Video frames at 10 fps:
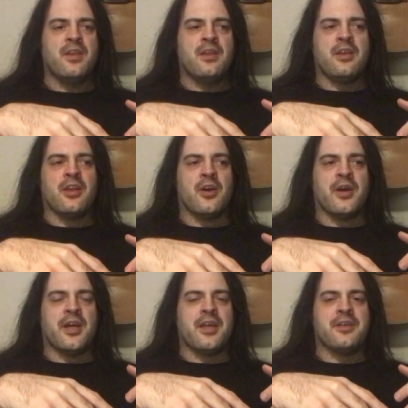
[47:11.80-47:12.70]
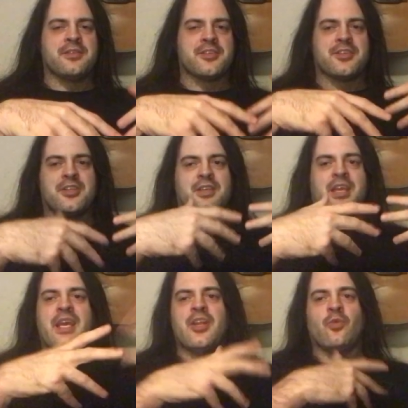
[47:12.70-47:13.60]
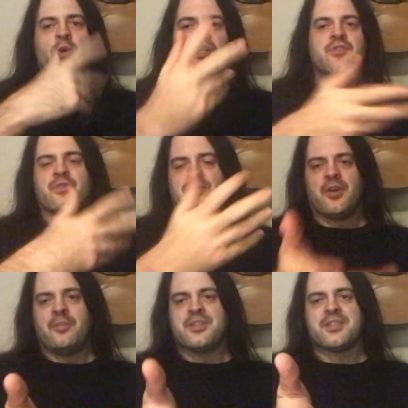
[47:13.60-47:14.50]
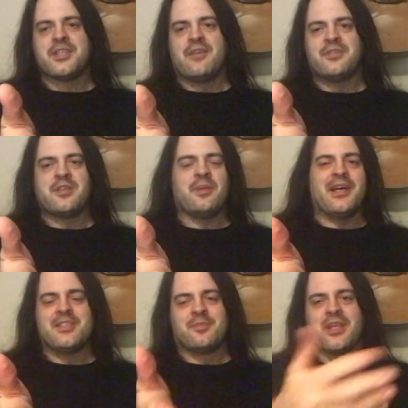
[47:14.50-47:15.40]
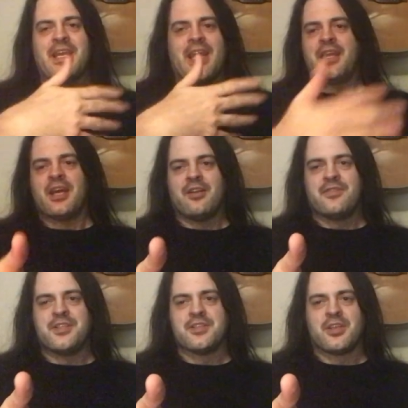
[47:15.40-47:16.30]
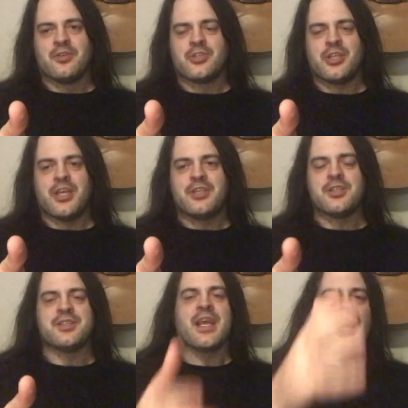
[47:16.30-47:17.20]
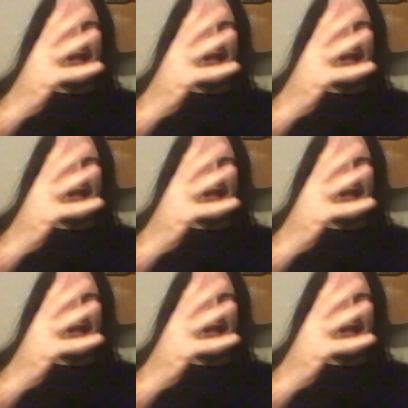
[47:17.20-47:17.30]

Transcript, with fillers: you know, it, it just kid wish fulfillment stuff as he possibly can out of these negotiations,